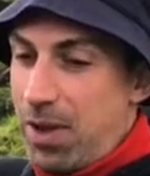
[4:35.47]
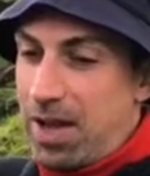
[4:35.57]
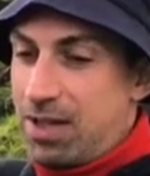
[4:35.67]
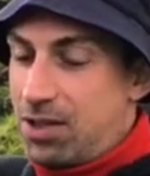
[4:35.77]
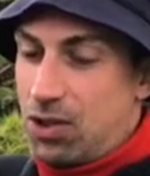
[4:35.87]

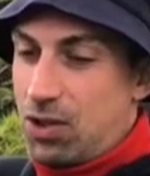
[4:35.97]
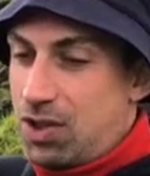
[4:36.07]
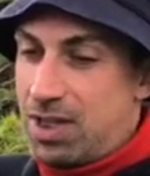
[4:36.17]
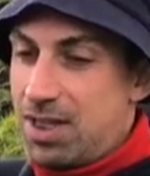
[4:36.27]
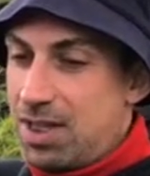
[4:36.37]
It's just
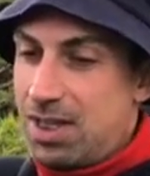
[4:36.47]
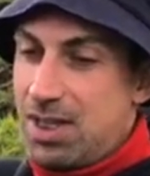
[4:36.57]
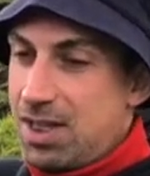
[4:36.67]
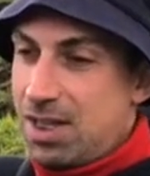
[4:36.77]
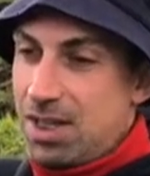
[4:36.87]

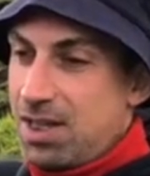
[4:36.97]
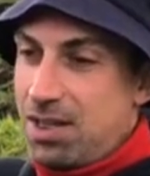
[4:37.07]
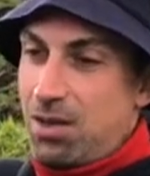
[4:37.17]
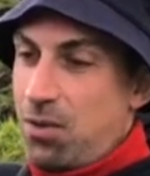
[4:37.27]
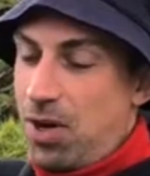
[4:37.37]

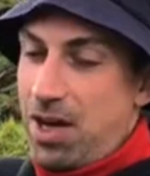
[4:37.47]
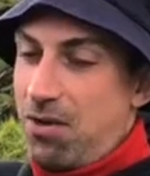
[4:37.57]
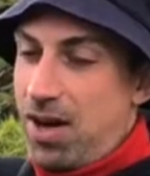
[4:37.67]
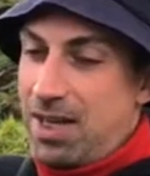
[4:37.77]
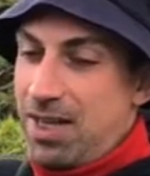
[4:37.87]
really
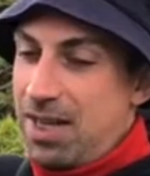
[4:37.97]
great.